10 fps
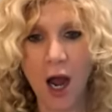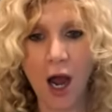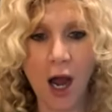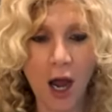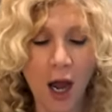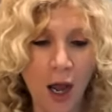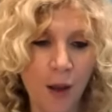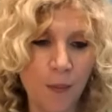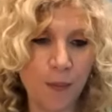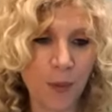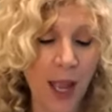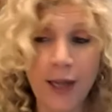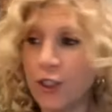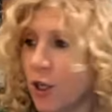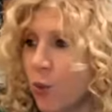Um,
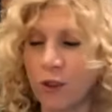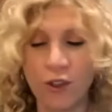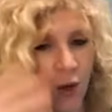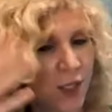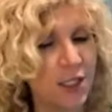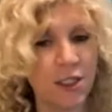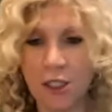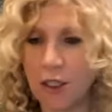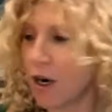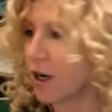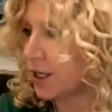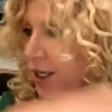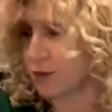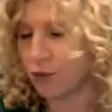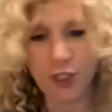and, you know, we're also on Instacart
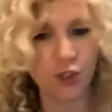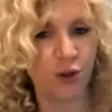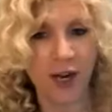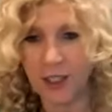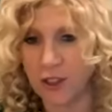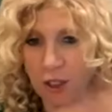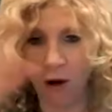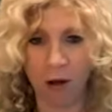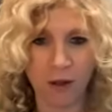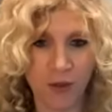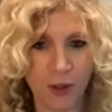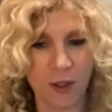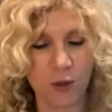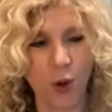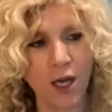and Fresh Direct and all of those as